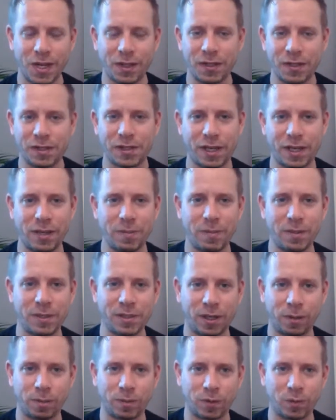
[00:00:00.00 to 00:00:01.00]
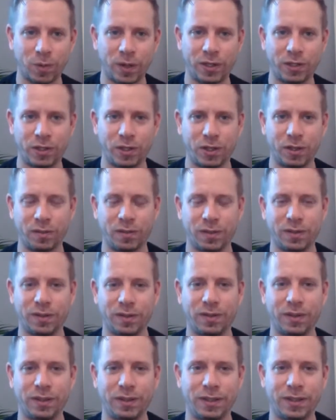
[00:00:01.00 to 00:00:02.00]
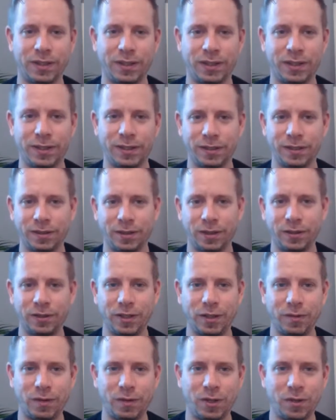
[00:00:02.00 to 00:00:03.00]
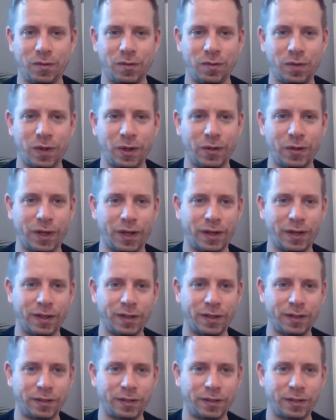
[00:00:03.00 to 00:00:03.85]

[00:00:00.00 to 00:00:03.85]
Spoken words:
And the same in terms of weight shift. So see if you can feel that.